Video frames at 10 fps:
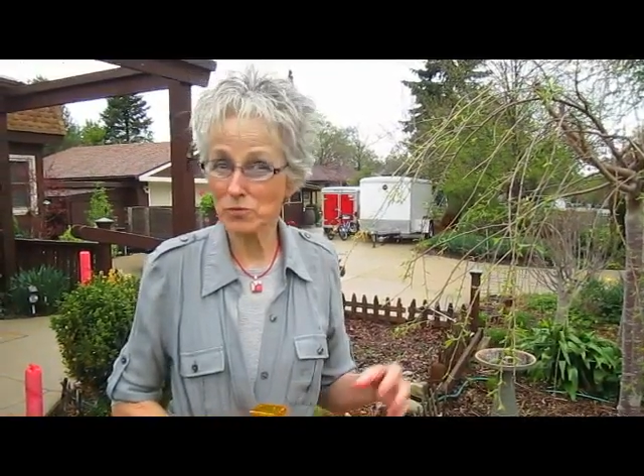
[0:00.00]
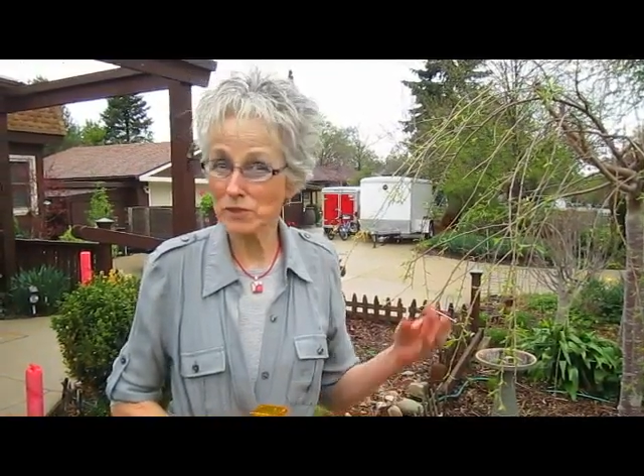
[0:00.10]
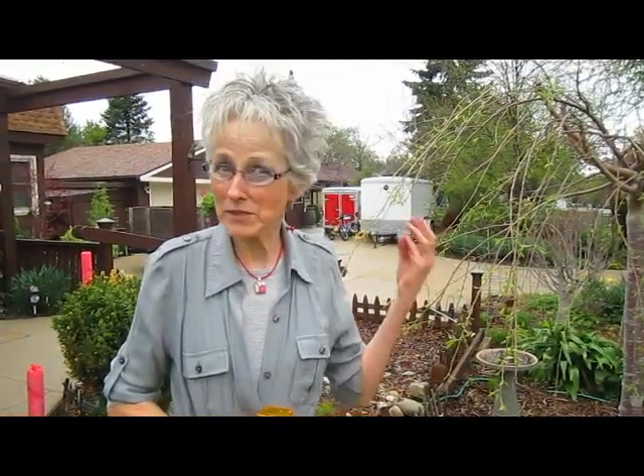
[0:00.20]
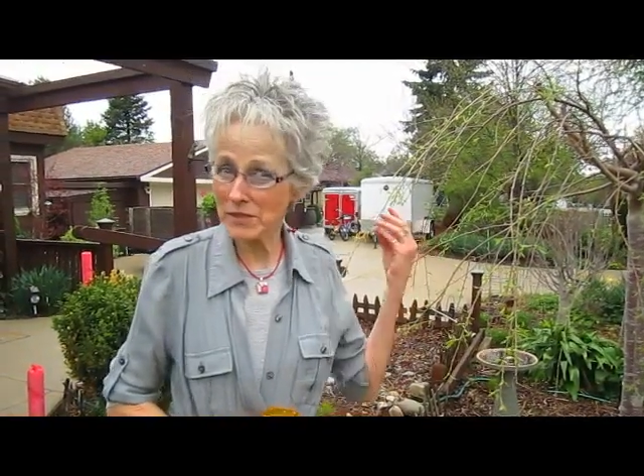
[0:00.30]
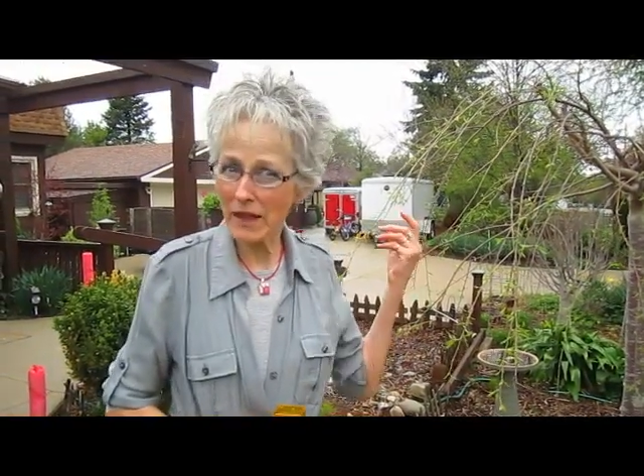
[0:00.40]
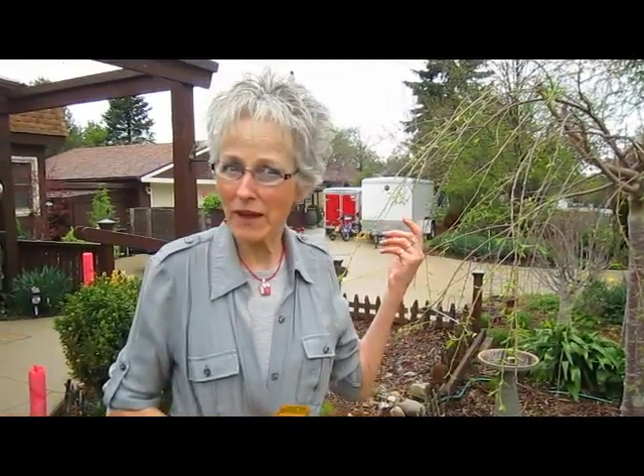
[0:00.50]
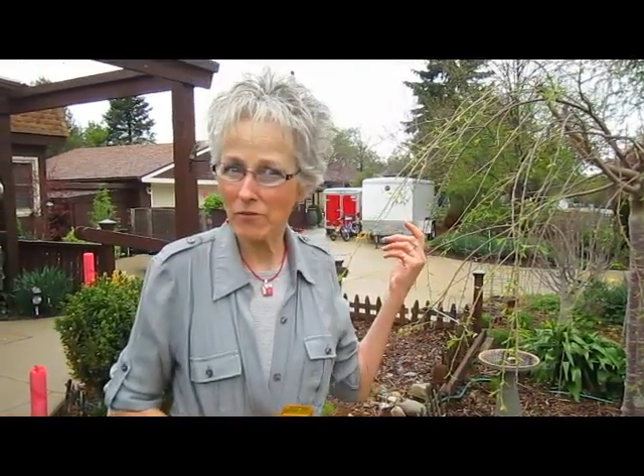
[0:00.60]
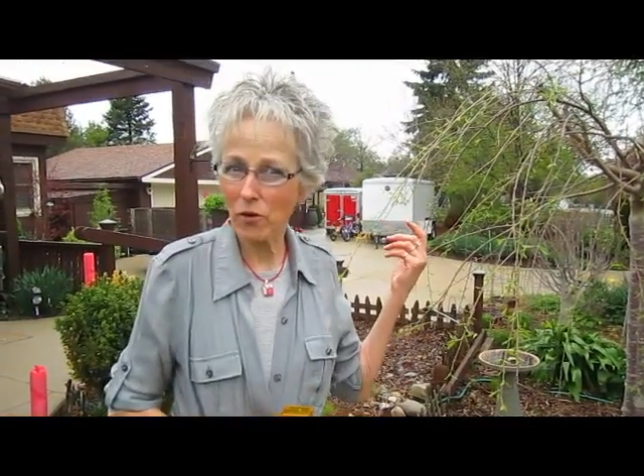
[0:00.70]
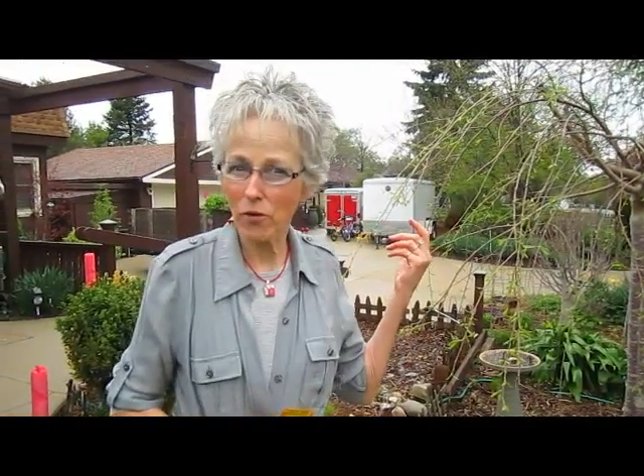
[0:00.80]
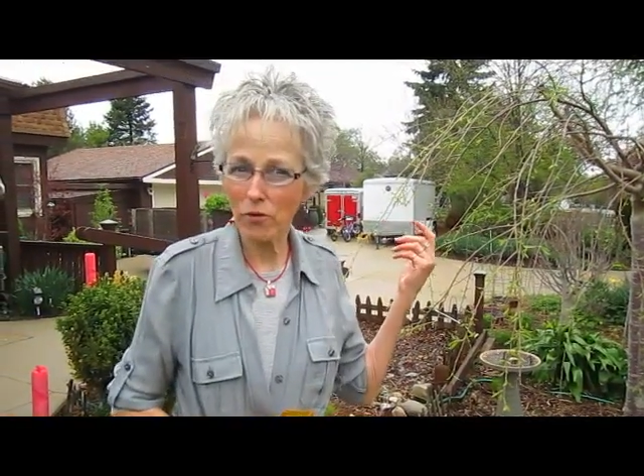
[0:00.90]
We still have
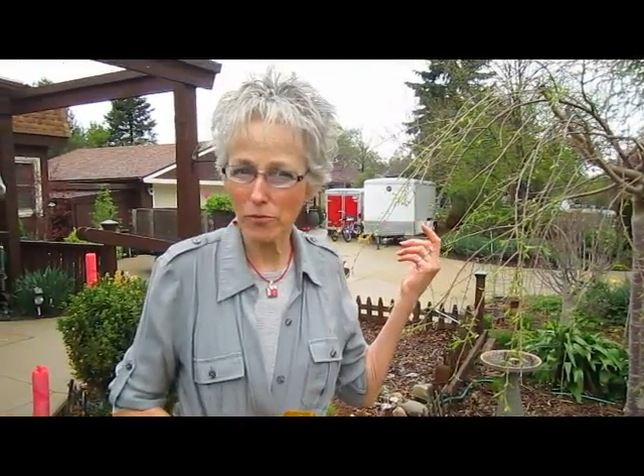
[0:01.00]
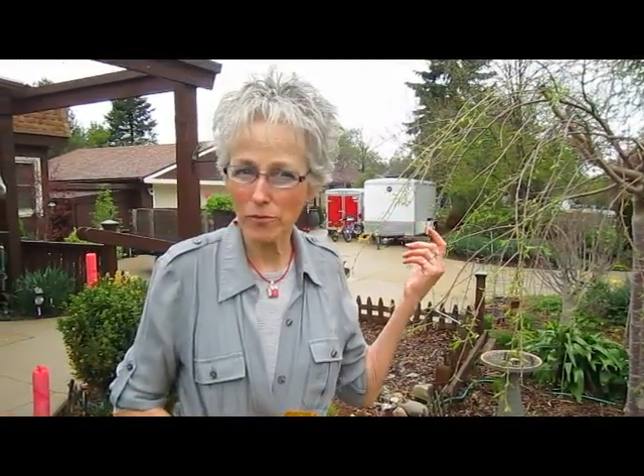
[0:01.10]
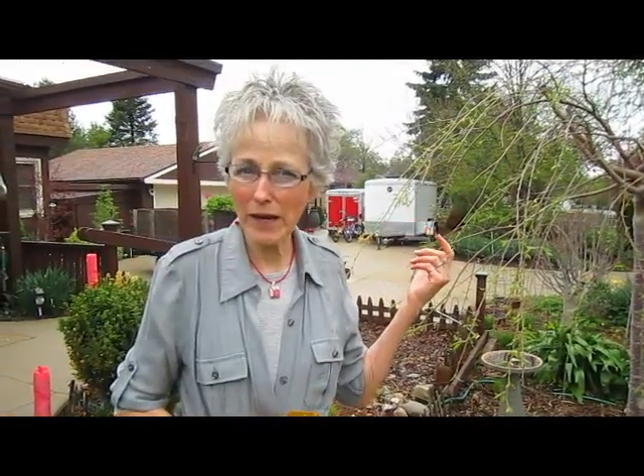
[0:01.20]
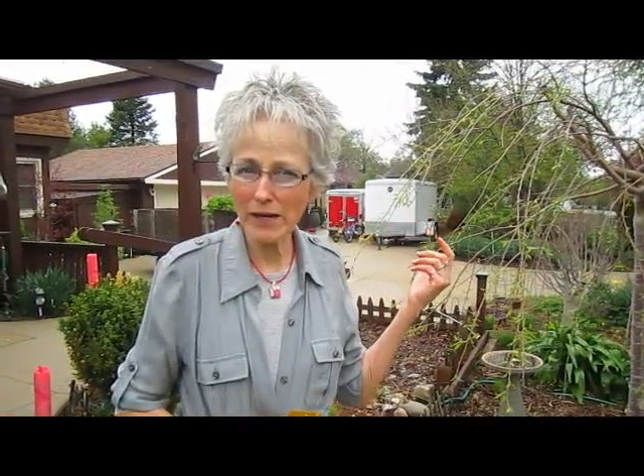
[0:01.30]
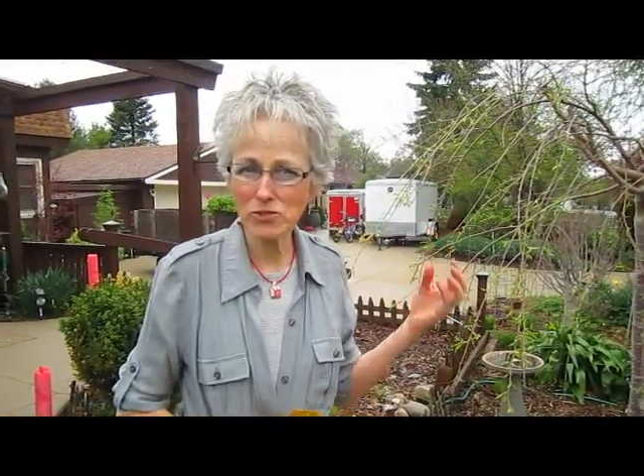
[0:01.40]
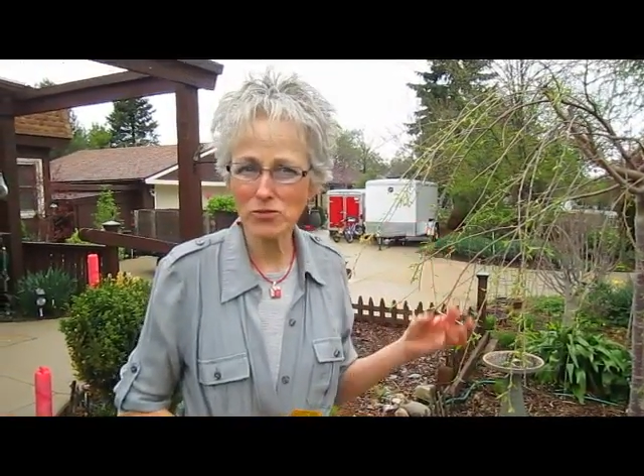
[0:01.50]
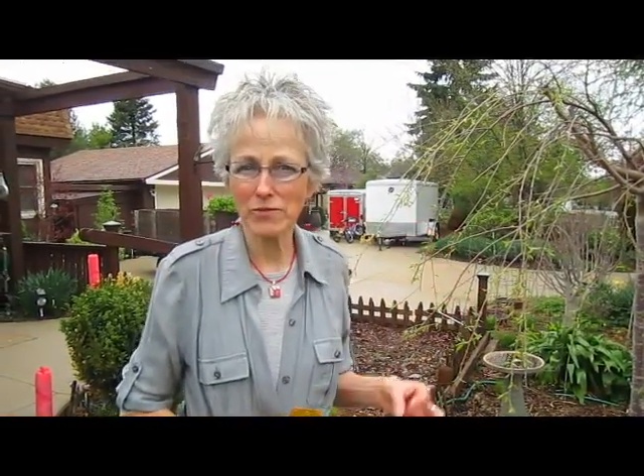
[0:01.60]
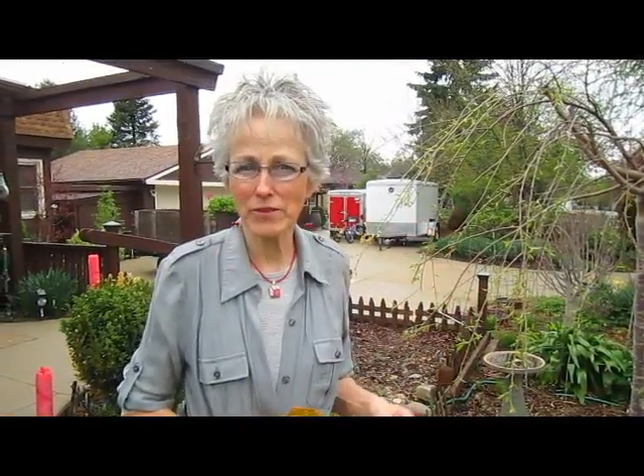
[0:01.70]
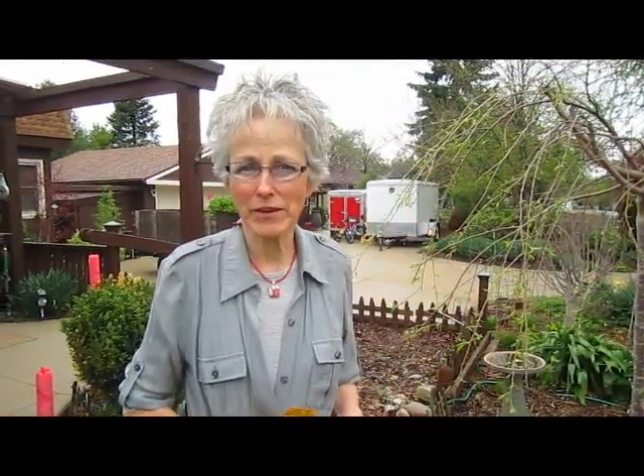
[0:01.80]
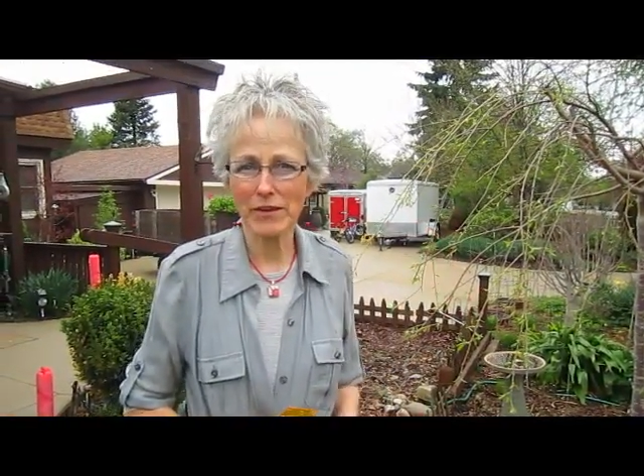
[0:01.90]
a whole garage
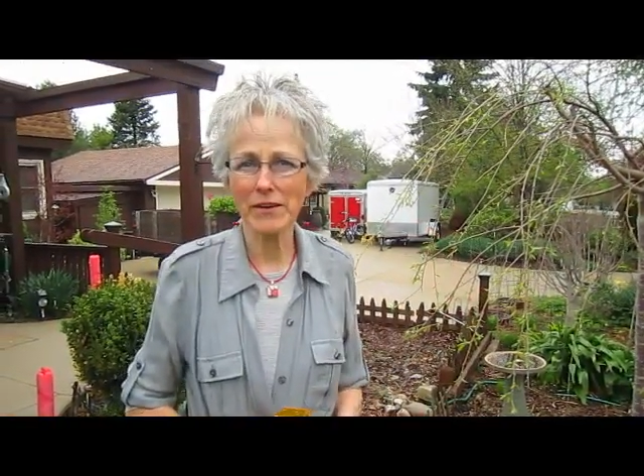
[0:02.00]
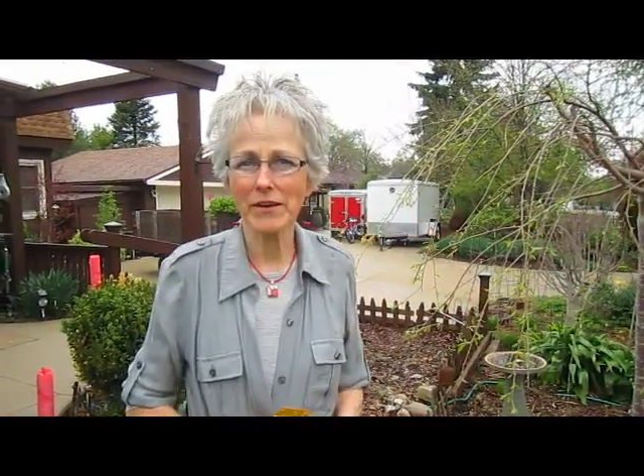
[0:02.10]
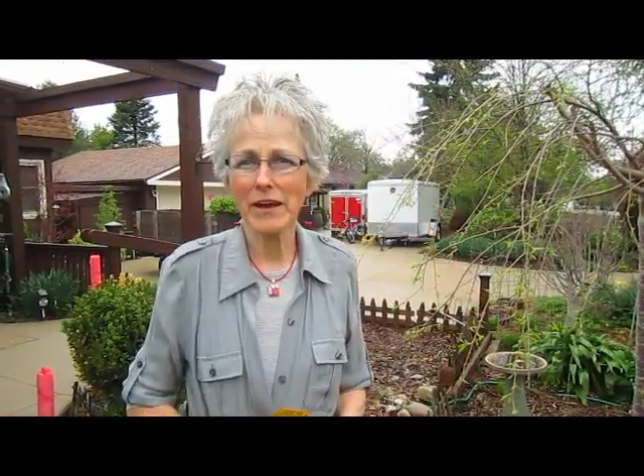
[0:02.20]
over there